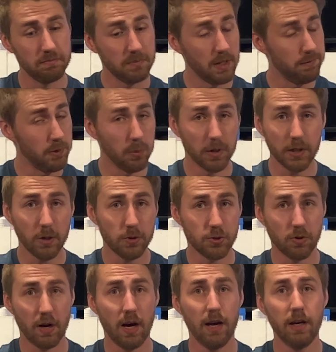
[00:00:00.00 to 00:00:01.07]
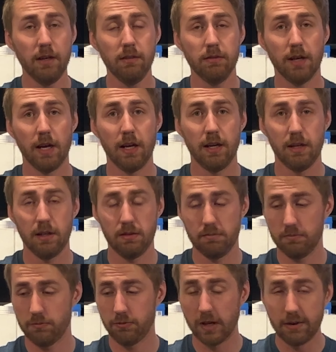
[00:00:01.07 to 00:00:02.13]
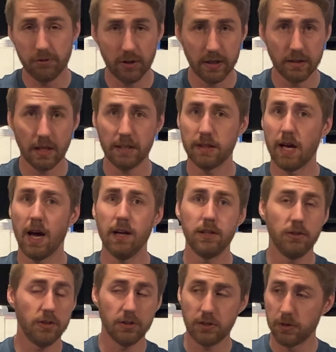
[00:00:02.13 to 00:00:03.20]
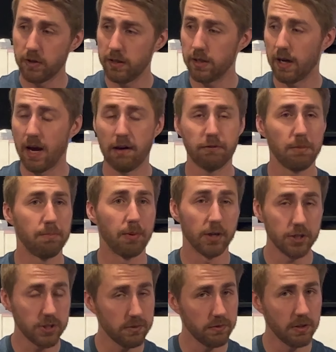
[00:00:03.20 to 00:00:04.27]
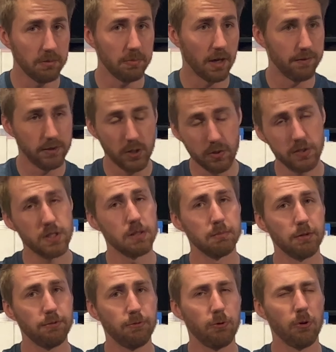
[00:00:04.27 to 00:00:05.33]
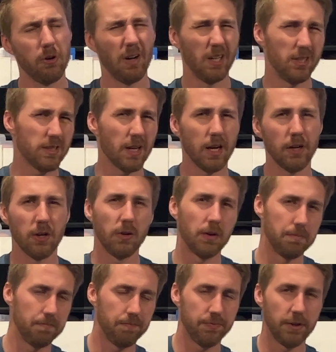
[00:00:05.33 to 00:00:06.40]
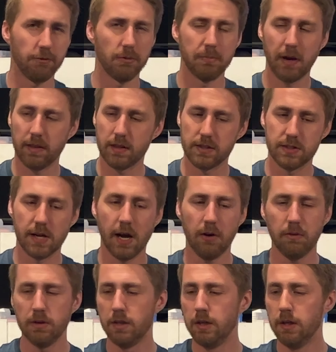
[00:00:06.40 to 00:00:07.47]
If you want to go try a flavoring like that, you can do it. I have a bunch of them. I've used them before. I just kind of go to different methods now.